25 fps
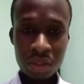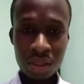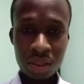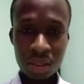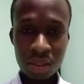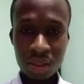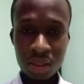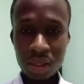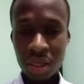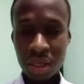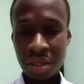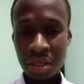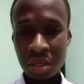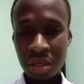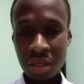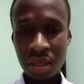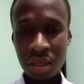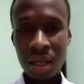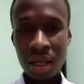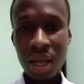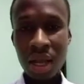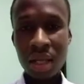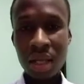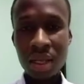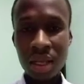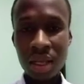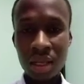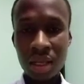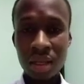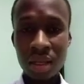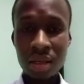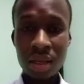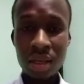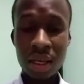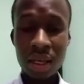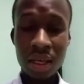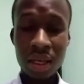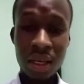and then a
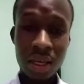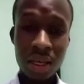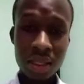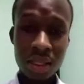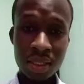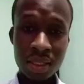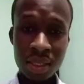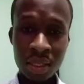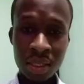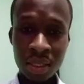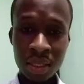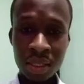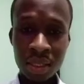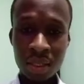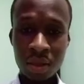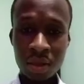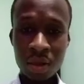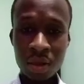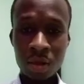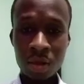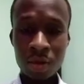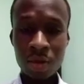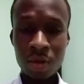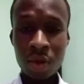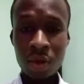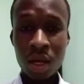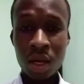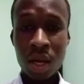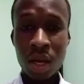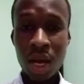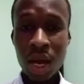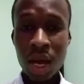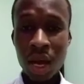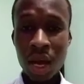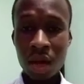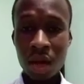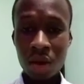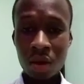case study of
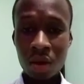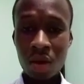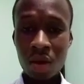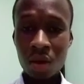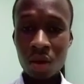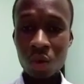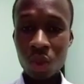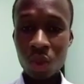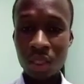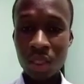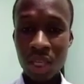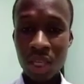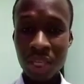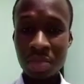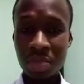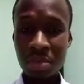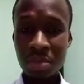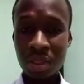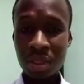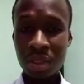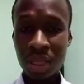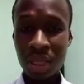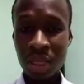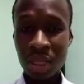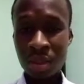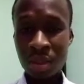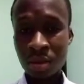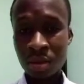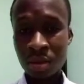what has been done